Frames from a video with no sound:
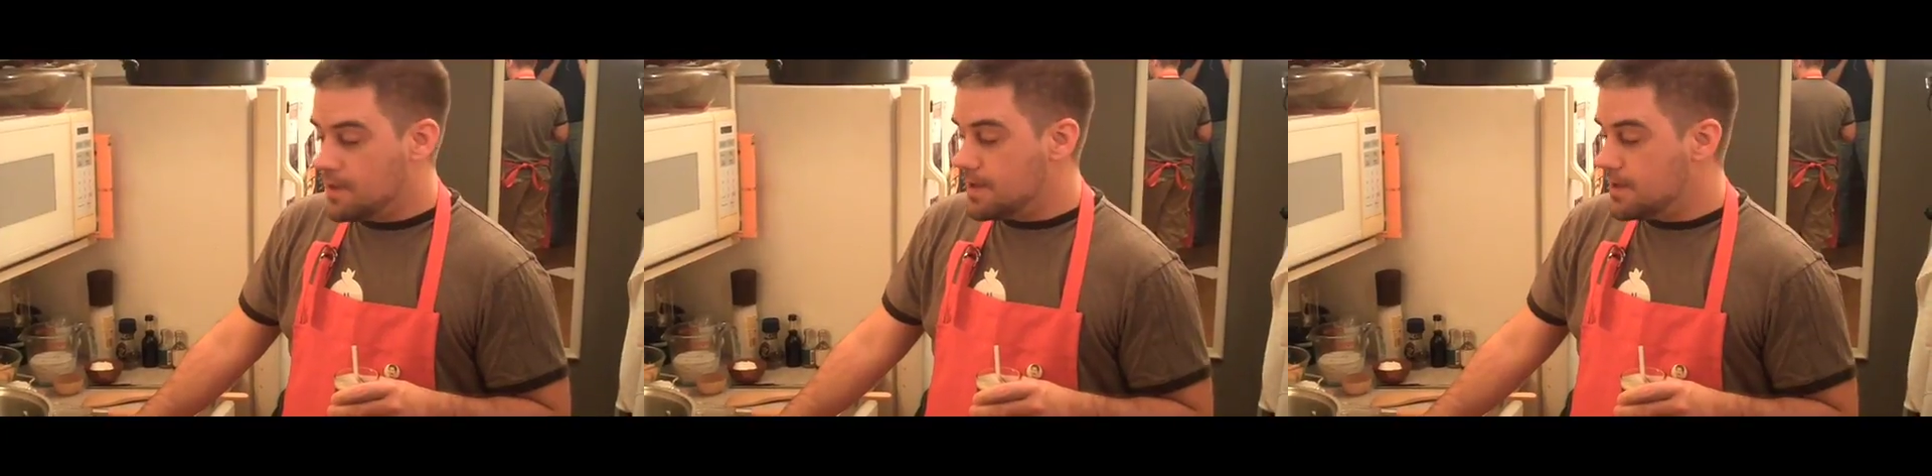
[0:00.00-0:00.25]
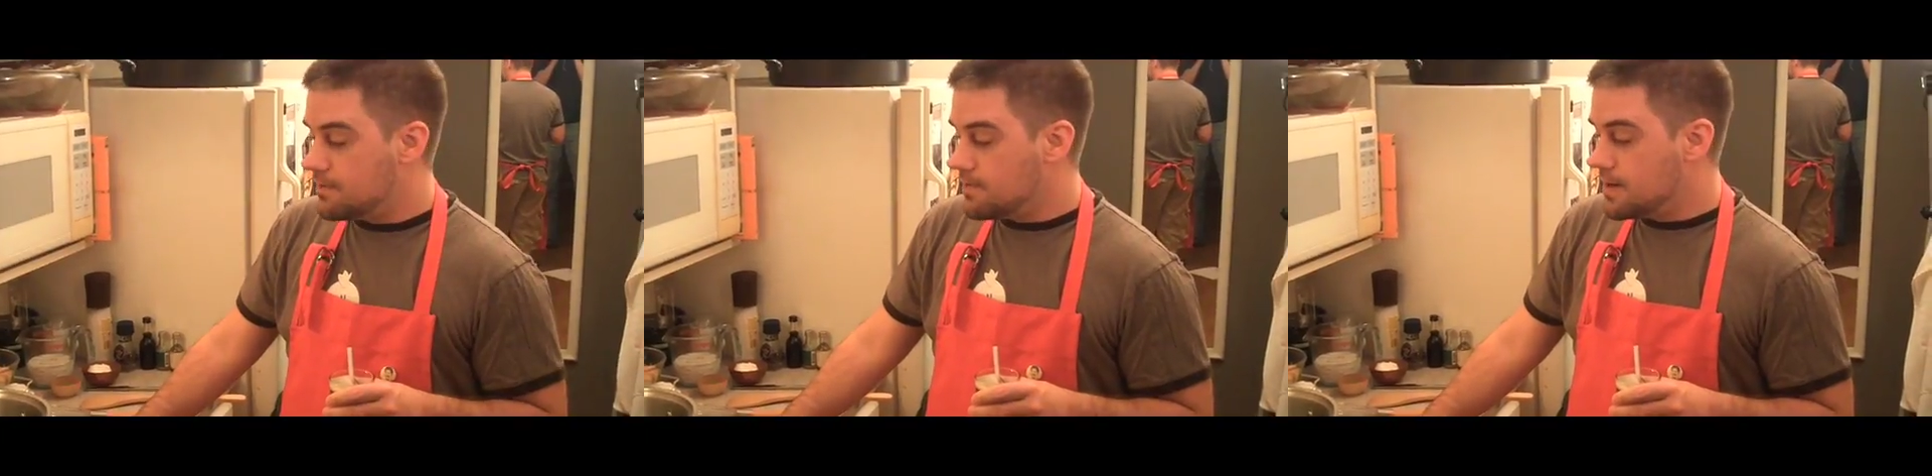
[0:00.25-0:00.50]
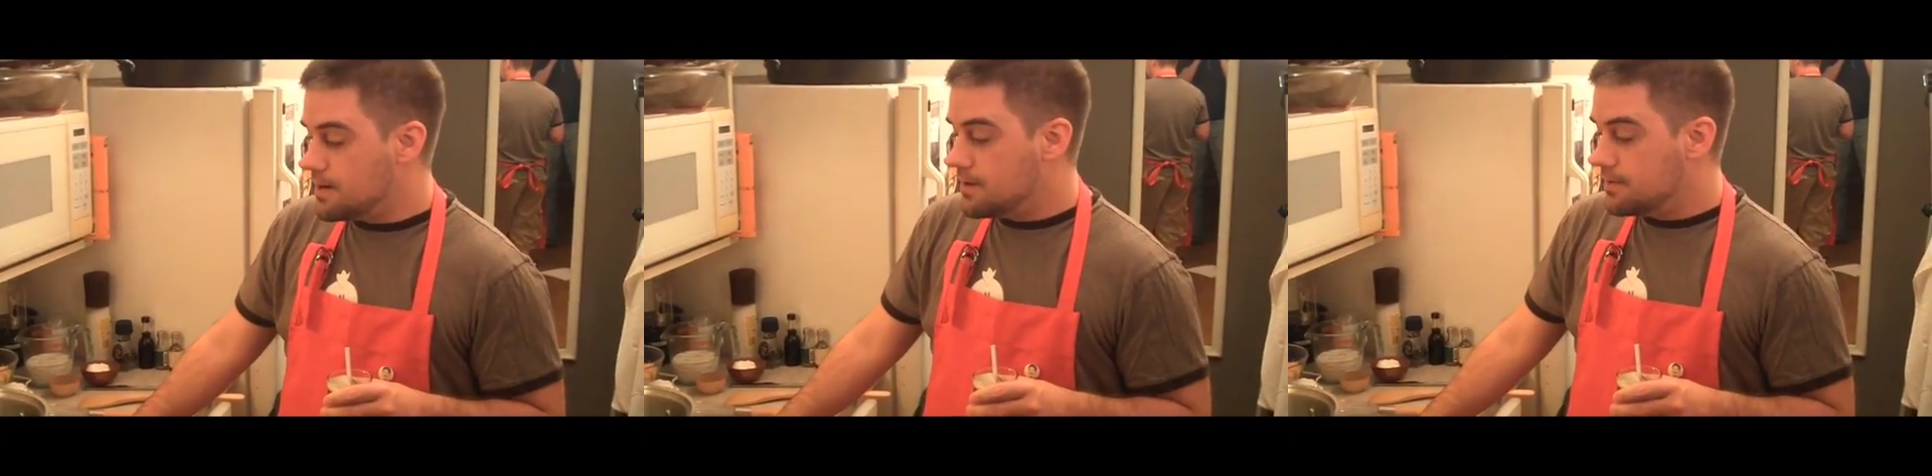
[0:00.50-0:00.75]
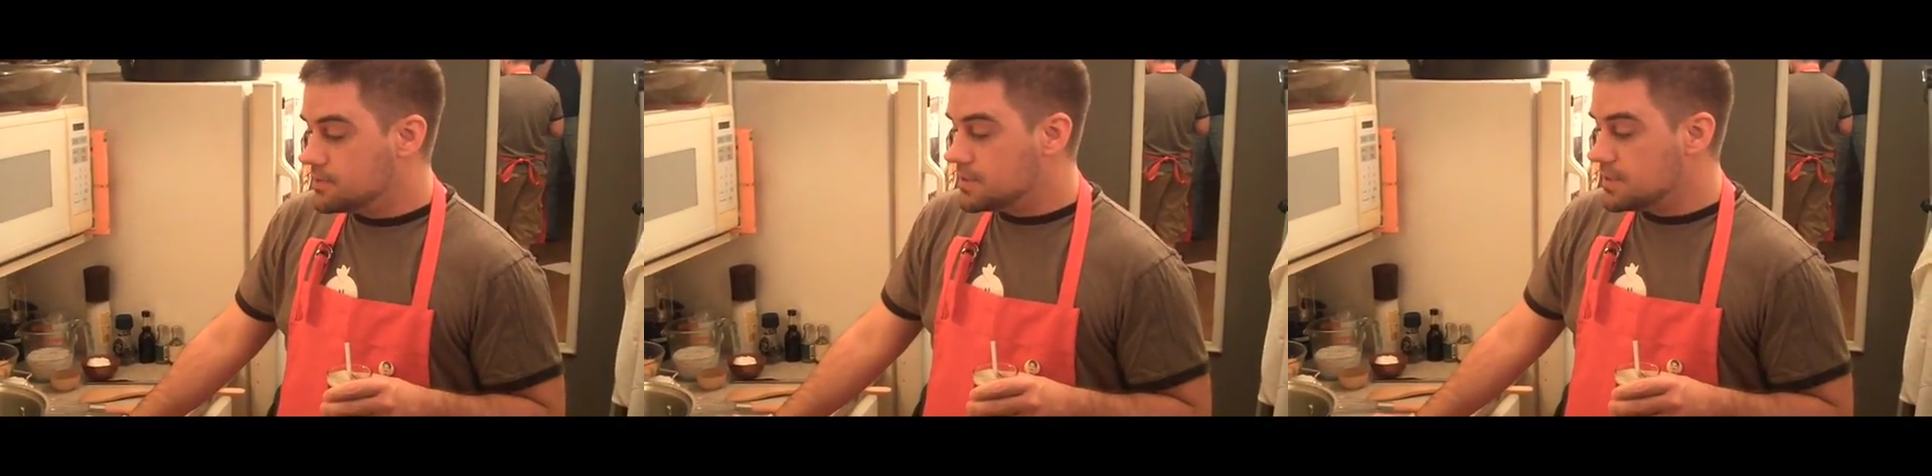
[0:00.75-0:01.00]
And right now
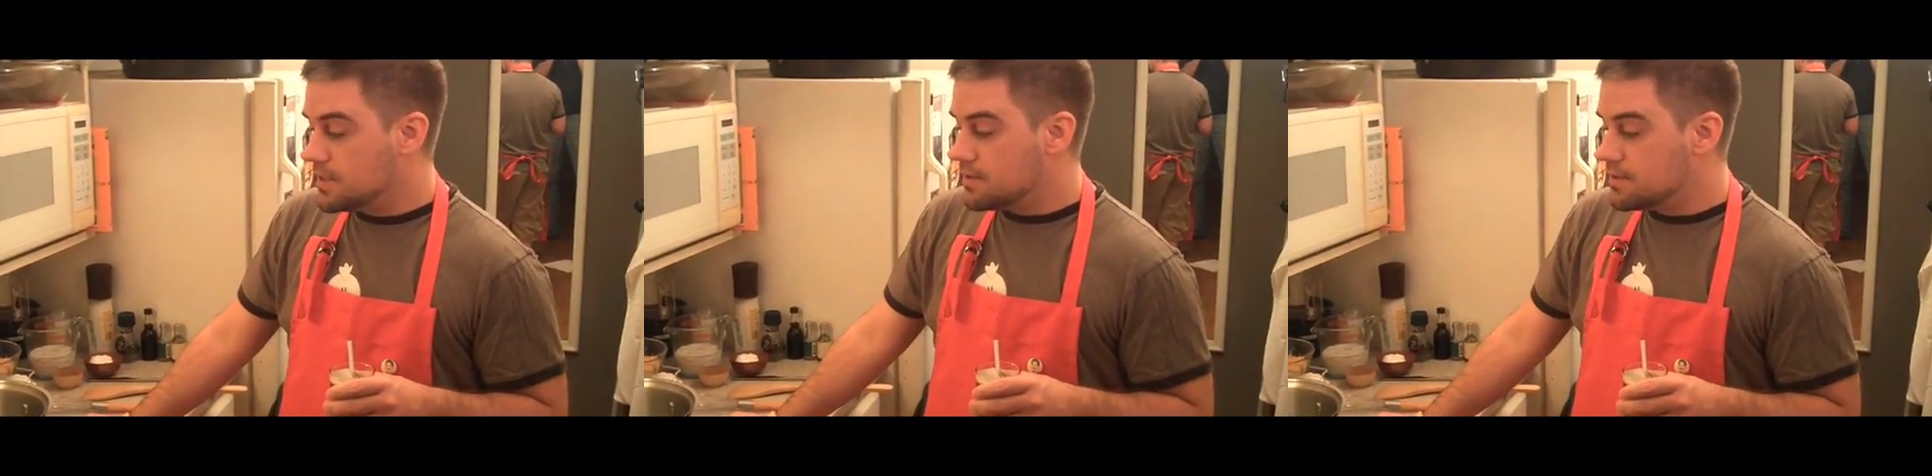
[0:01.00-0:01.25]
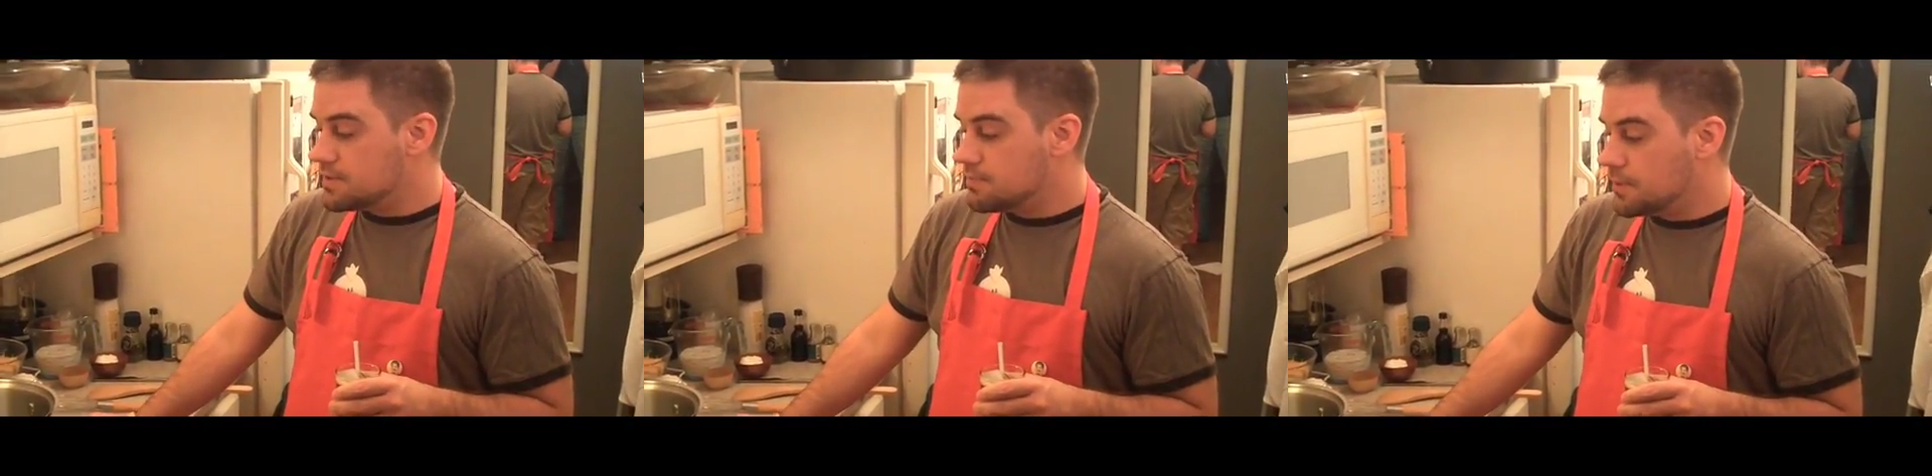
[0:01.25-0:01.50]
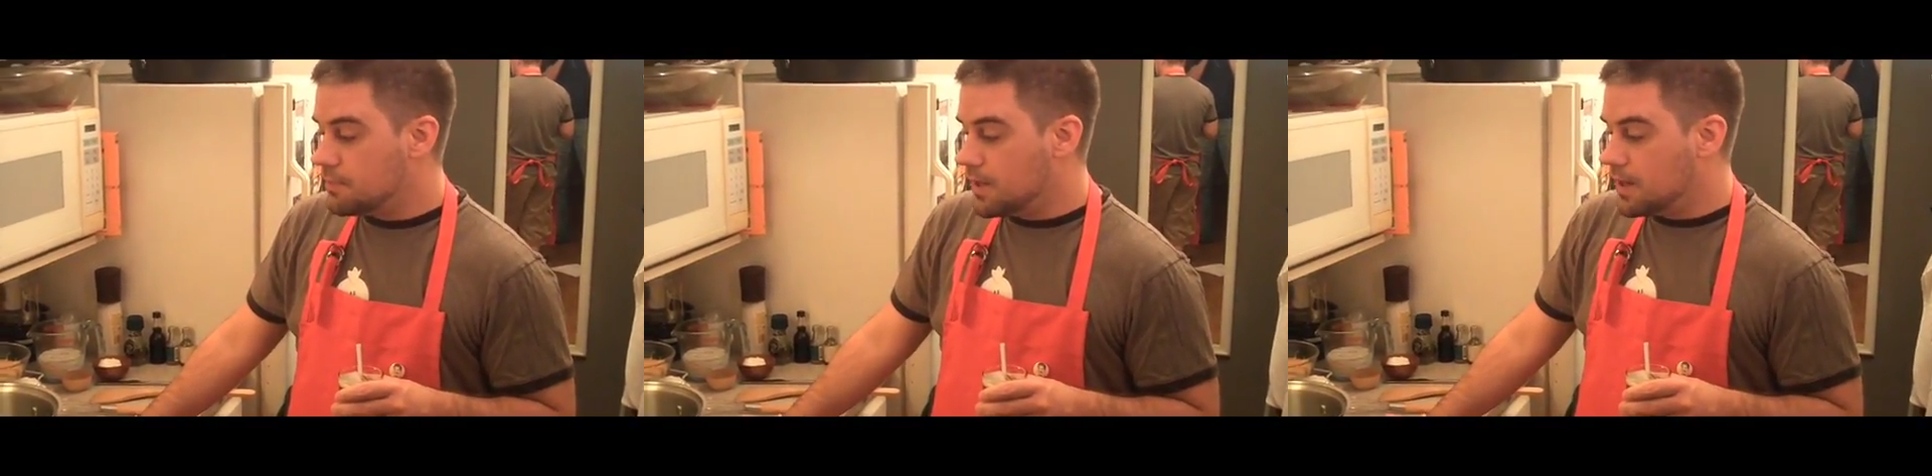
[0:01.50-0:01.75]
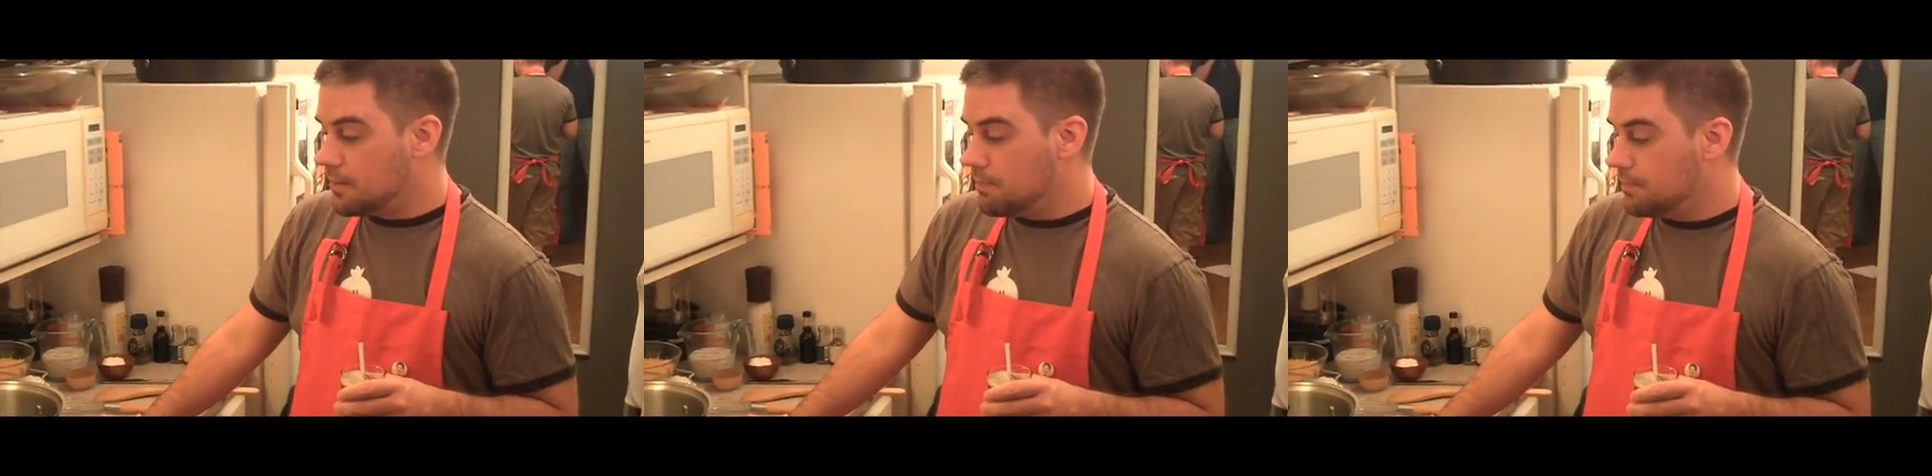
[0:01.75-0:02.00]
I'm just letting this big
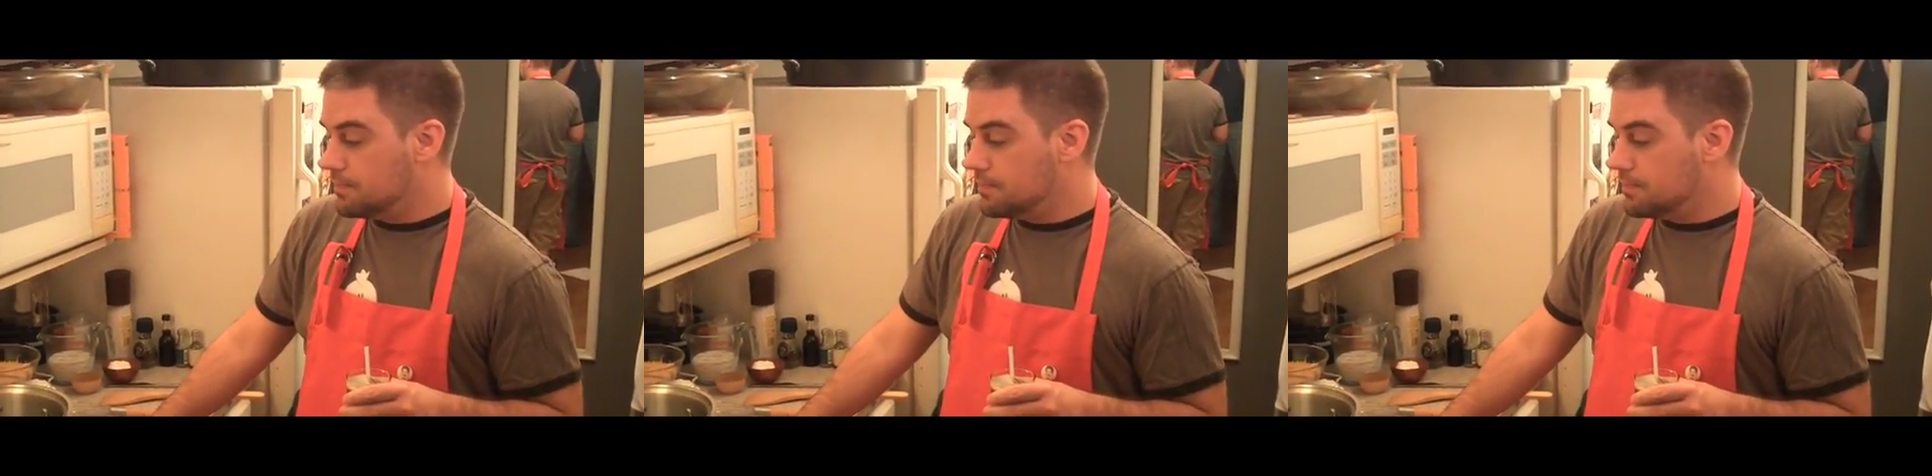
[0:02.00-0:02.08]
pot of